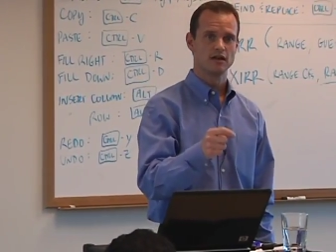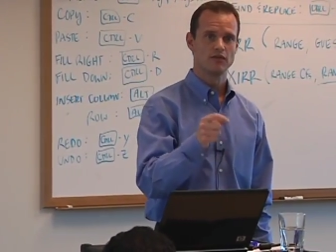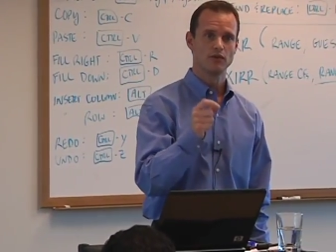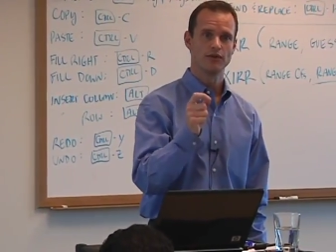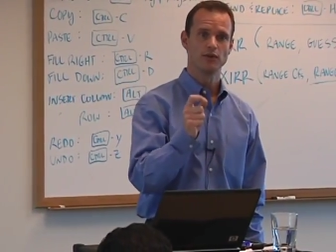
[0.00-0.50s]

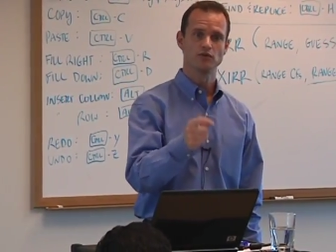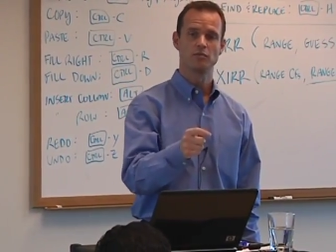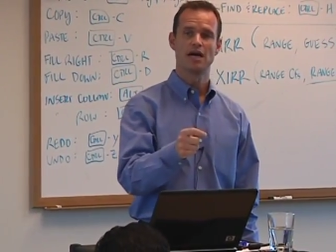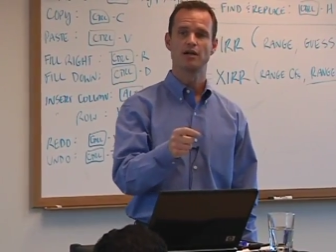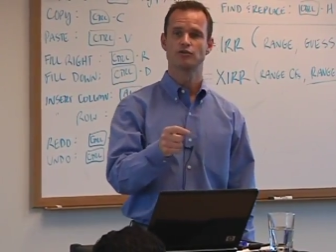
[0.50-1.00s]
of what those
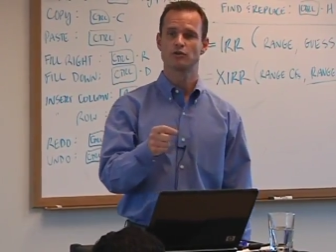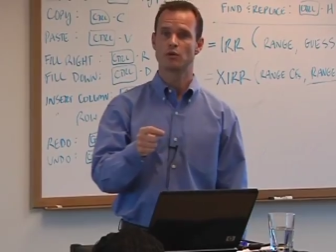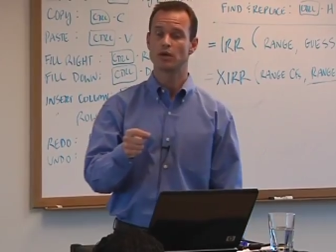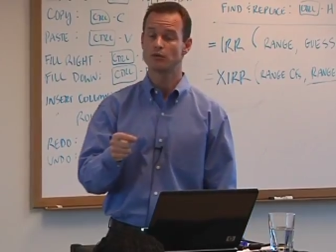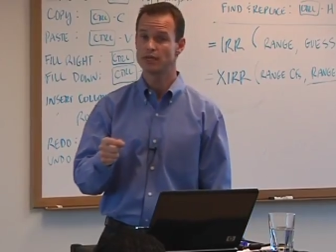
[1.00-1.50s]
buyers'
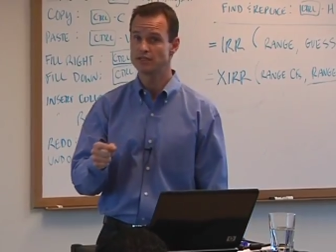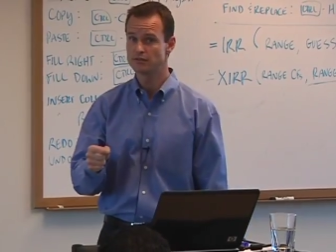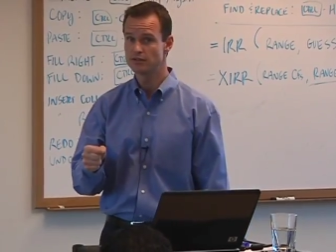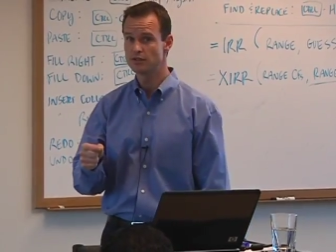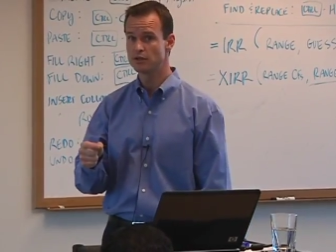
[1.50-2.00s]
required rates
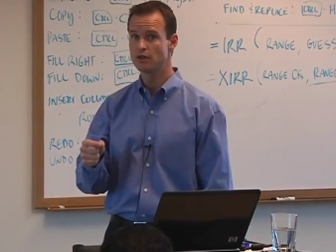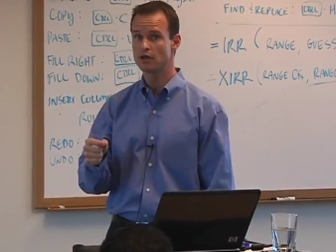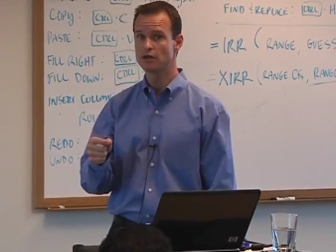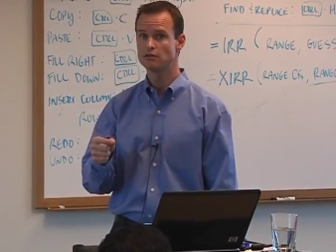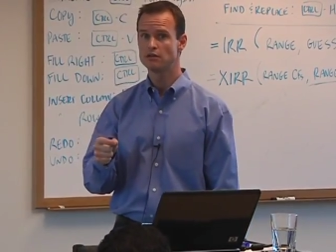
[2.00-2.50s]
of return
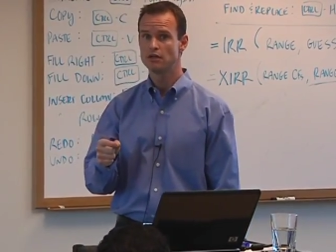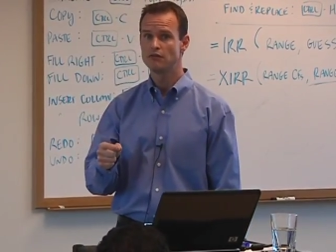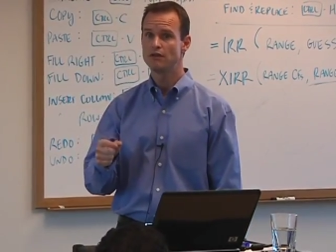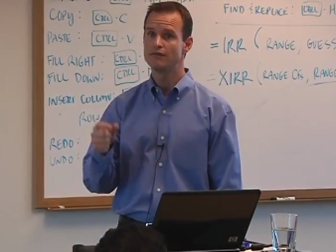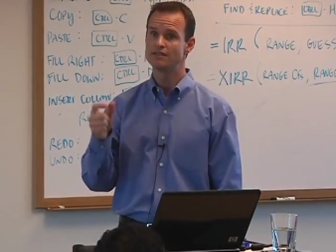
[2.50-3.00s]
are,
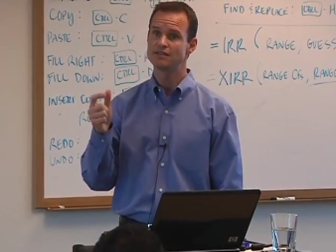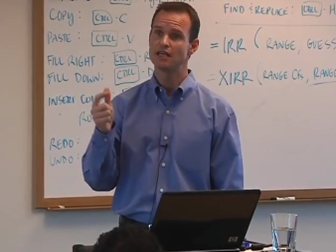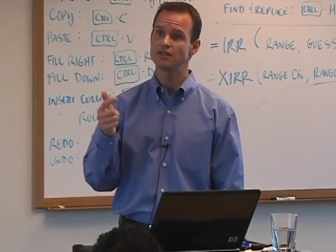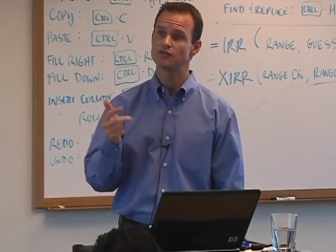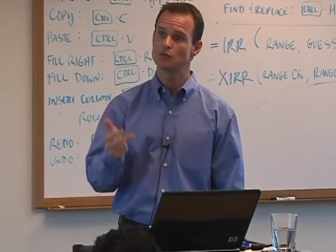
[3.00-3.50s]
we have a
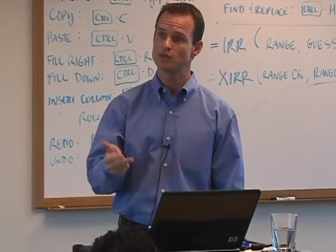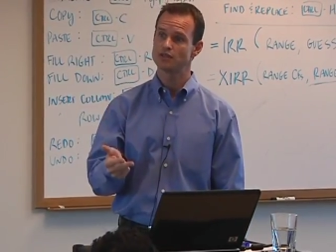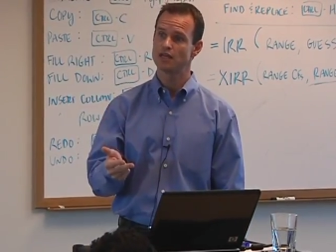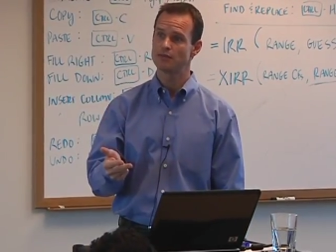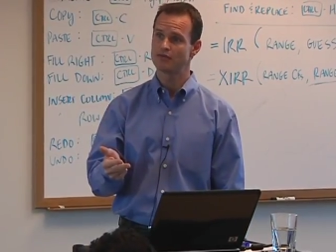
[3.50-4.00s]
sense for what
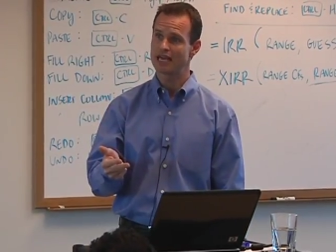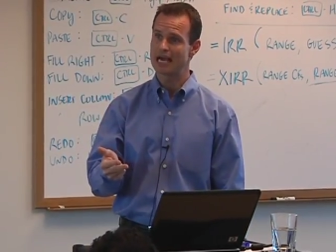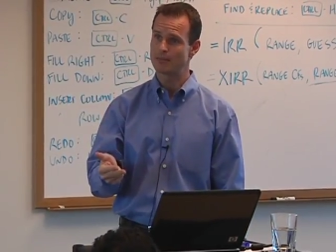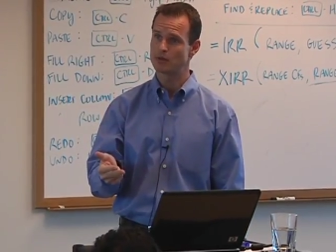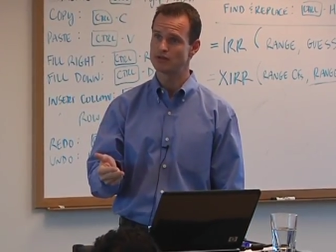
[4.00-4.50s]
type of
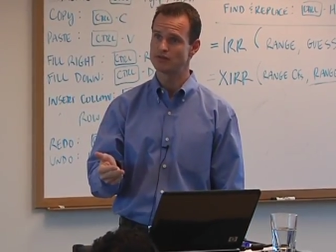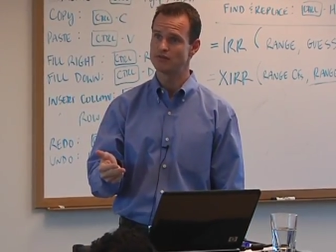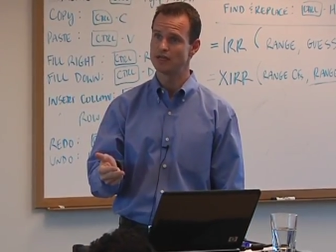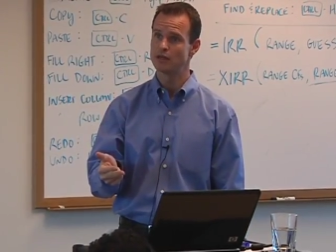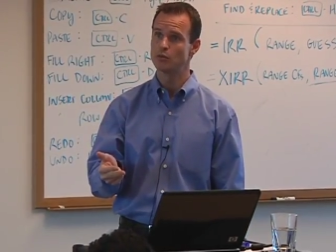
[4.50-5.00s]
capital is
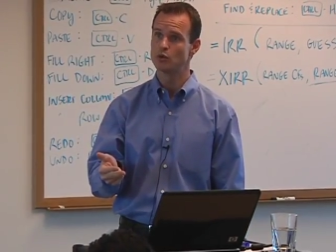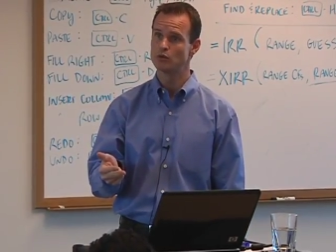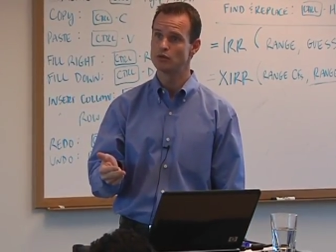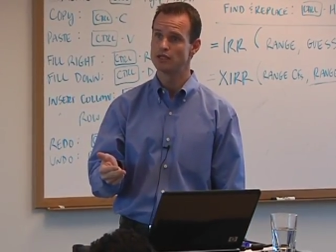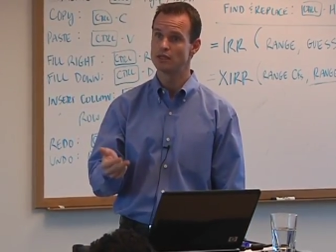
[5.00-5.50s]
available
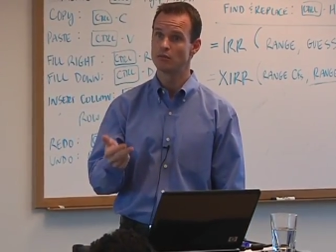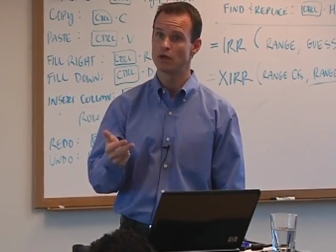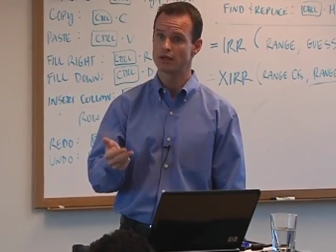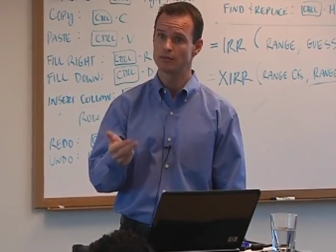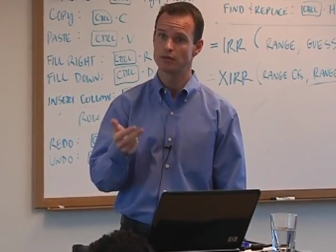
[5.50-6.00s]
in the
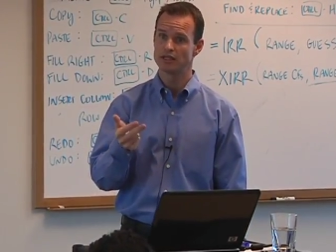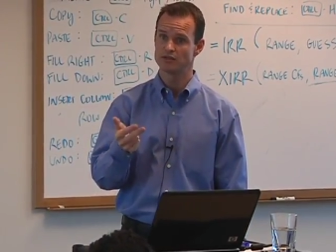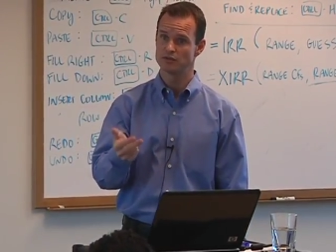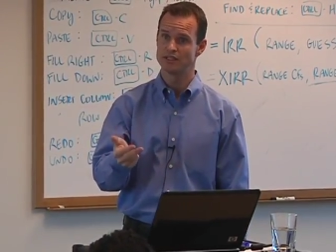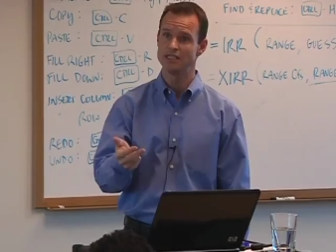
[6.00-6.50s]
marketplace
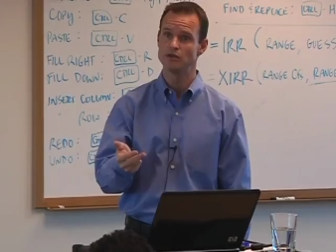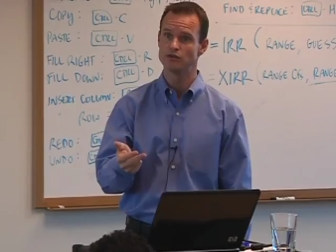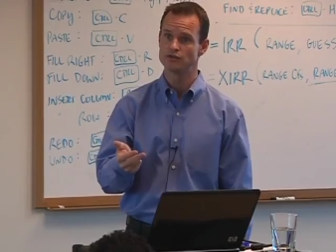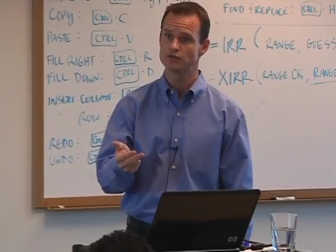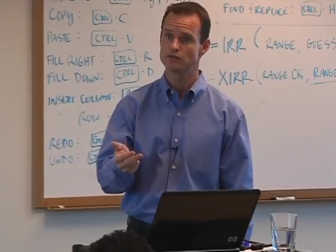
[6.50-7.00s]
for
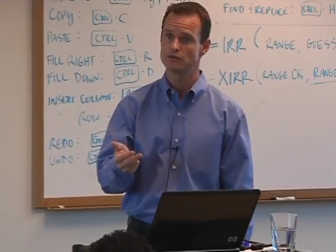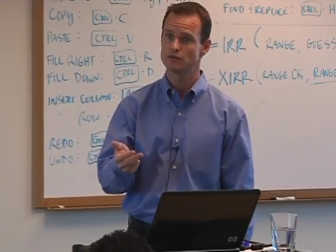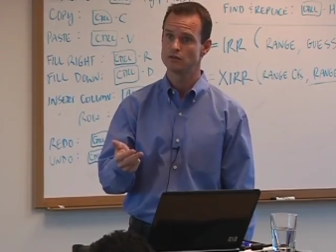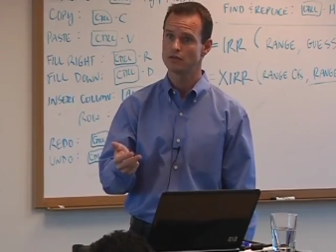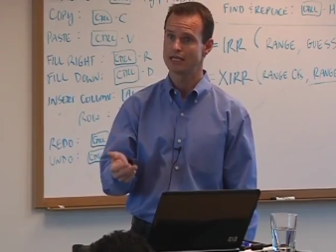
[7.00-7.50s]
deals
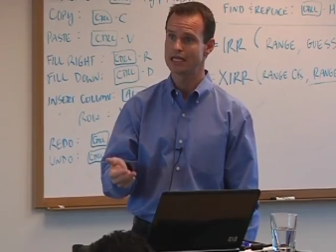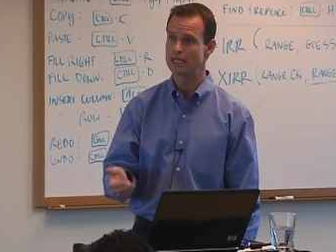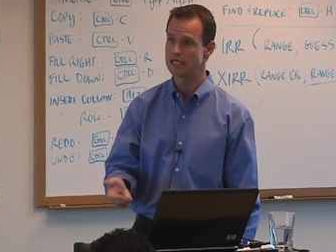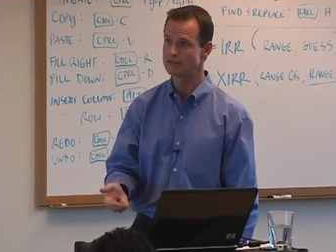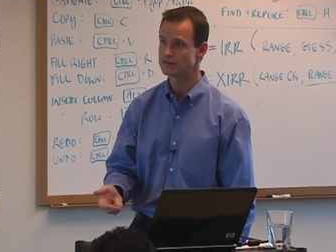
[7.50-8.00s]
like
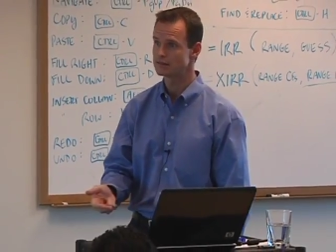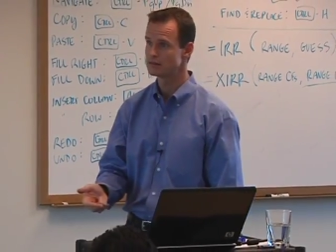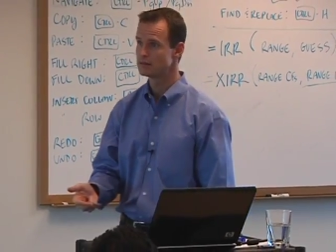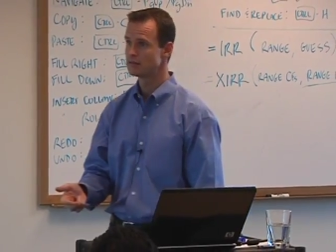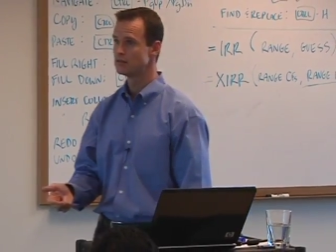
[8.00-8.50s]
this,
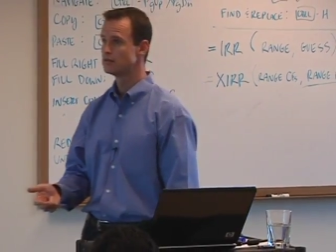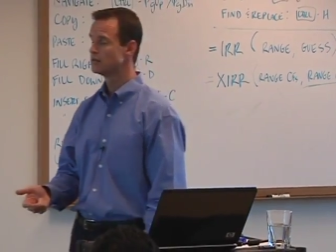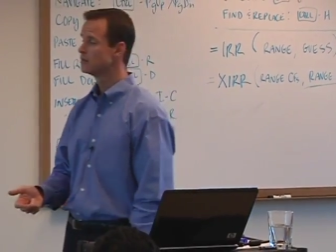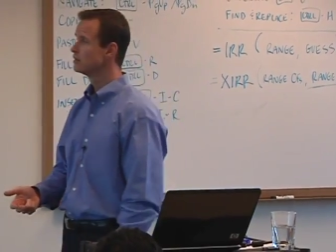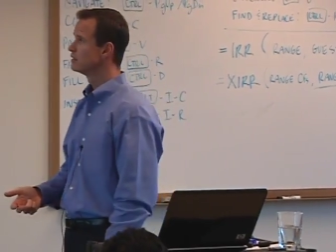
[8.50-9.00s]

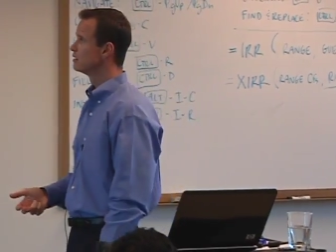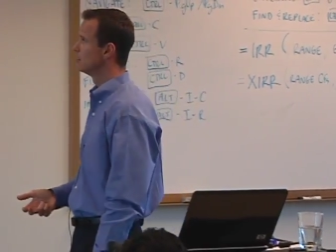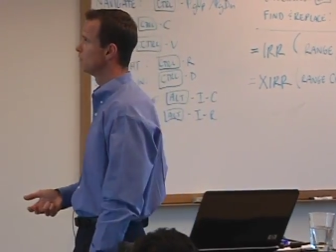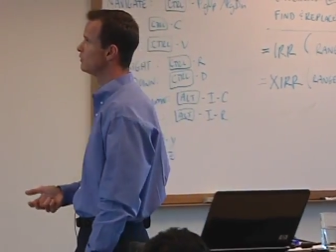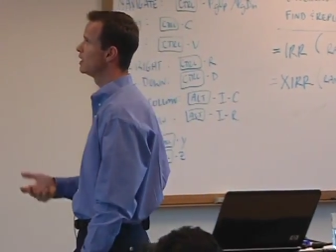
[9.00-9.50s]

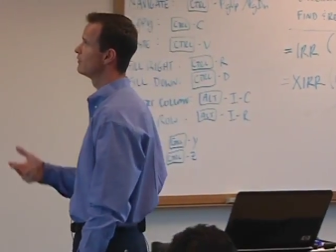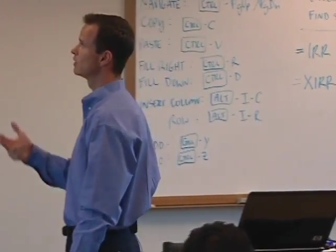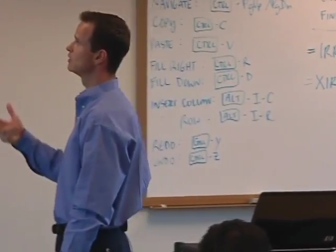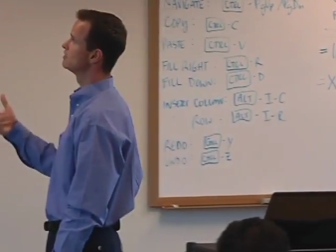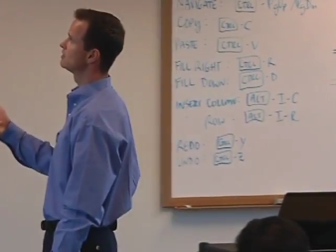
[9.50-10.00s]
and if we have a
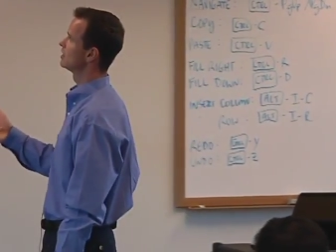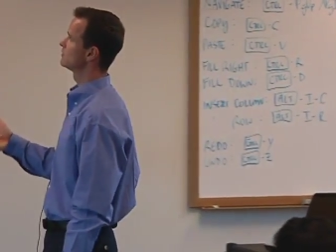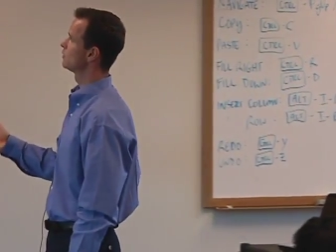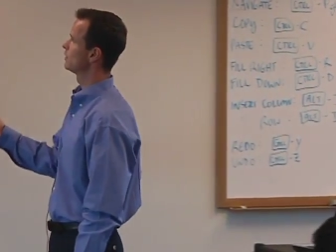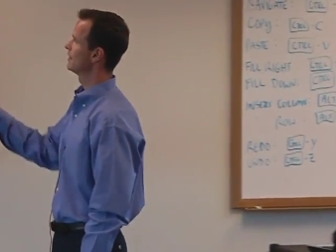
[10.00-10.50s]
good sense
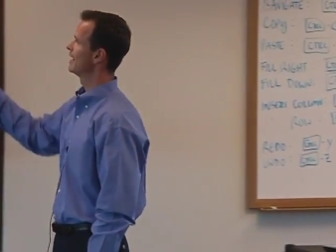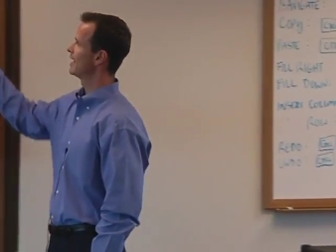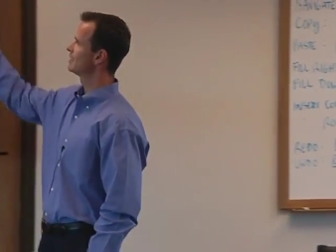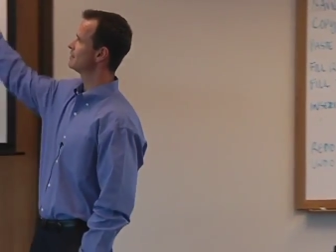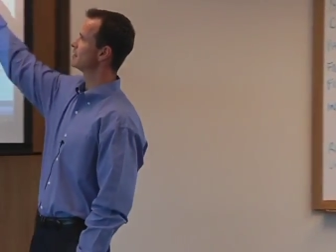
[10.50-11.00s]
for what that
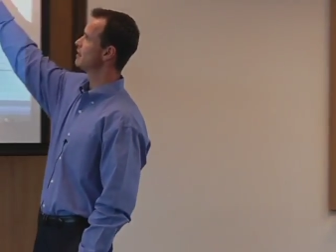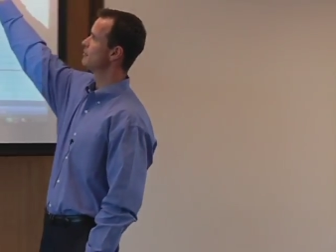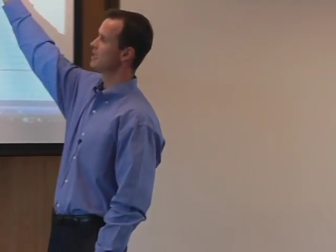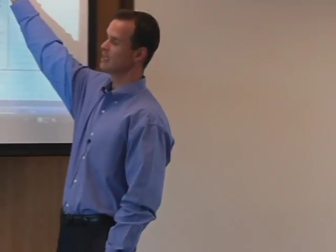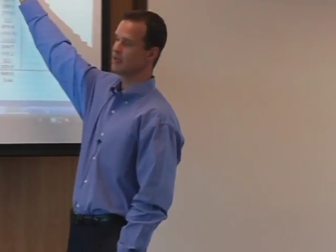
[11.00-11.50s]
exit can
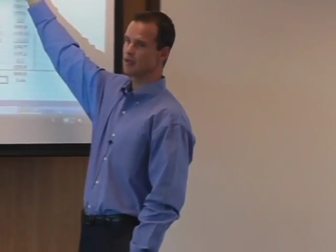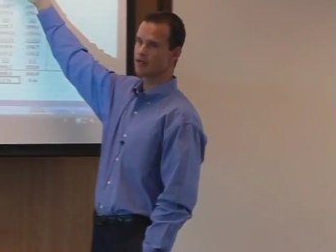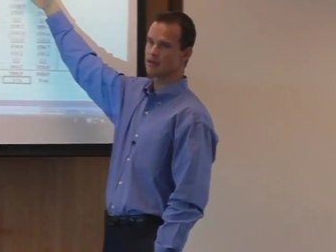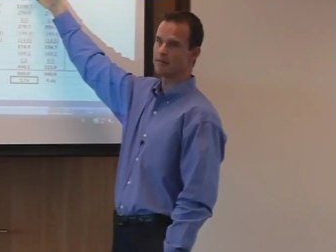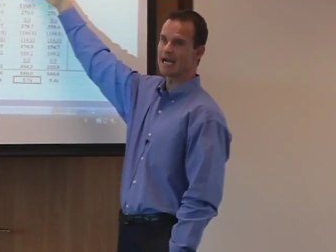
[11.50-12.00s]
be
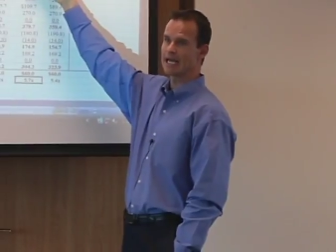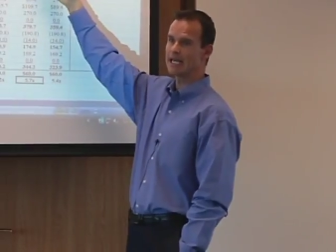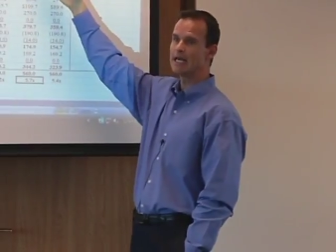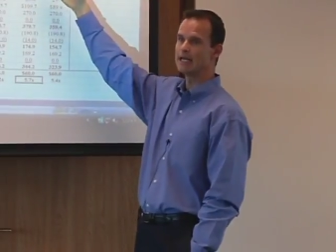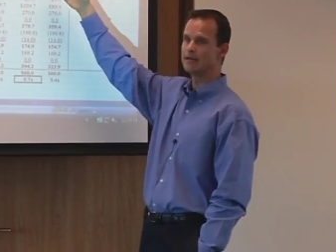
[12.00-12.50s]
on the back
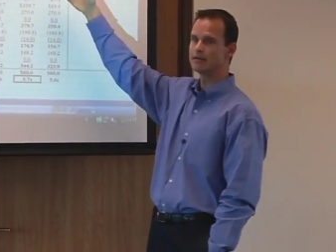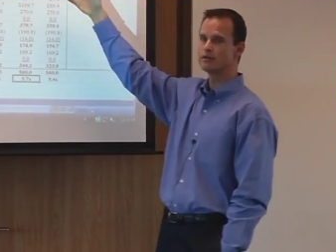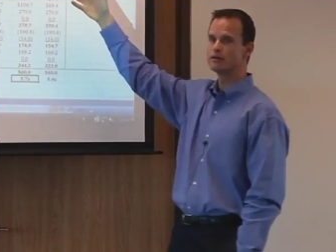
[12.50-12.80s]
end,